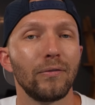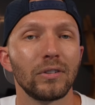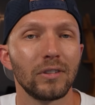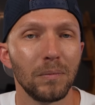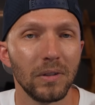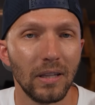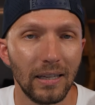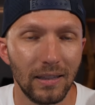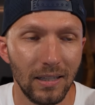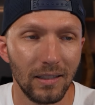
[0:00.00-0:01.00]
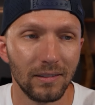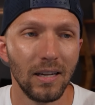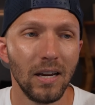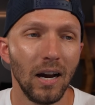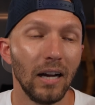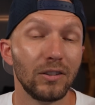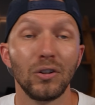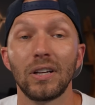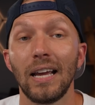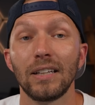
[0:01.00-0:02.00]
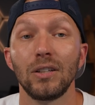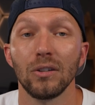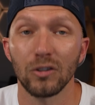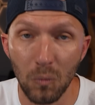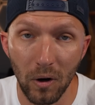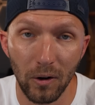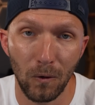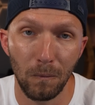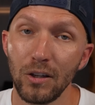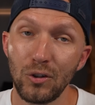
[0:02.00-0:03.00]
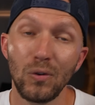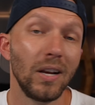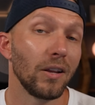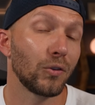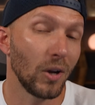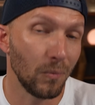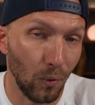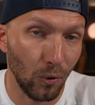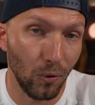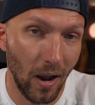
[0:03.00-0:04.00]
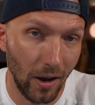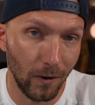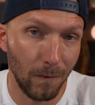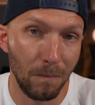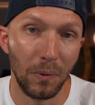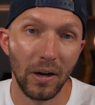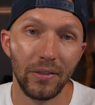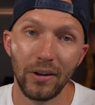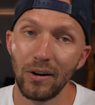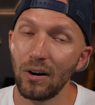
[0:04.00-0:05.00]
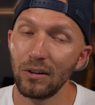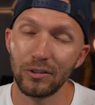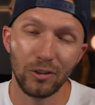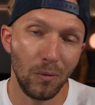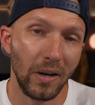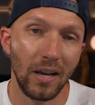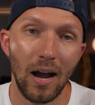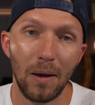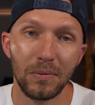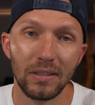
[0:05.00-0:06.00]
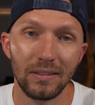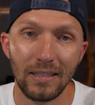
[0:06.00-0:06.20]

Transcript: for something like these uh, to connect to your smart home. You do need a Thread border router, but there are so many options